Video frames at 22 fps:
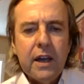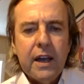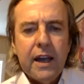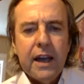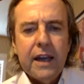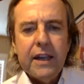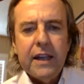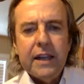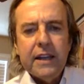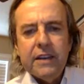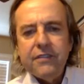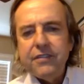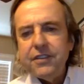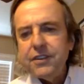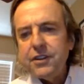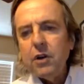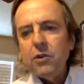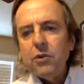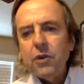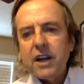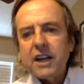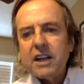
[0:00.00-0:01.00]
And if you
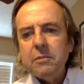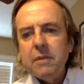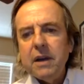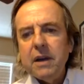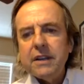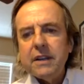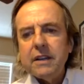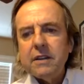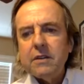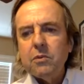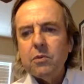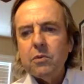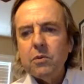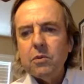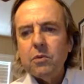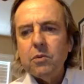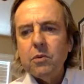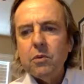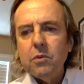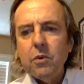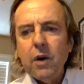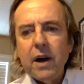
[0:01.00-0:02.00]
don't recommend it,
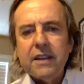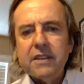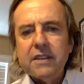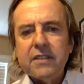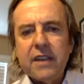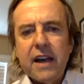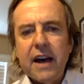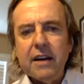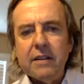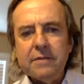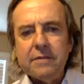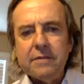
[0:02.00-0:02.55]
why is that?